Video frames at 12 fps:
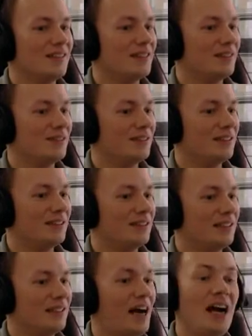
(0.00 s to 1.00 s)
So uh,
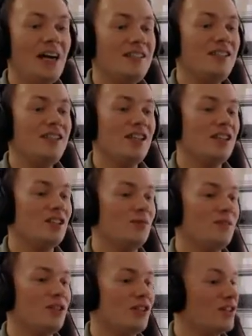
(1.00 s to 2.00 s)
I
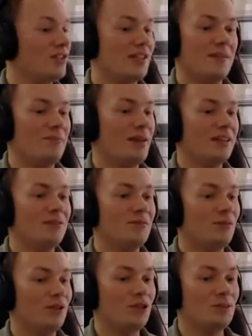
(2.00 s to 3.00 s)
suggest we just sit back
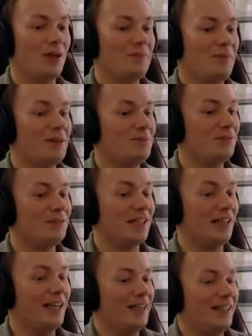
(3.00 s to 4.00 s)
and watch my people
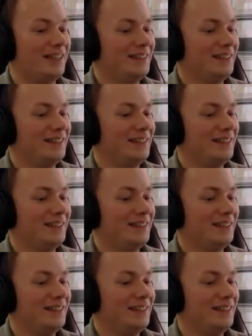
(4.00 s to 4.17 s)
die.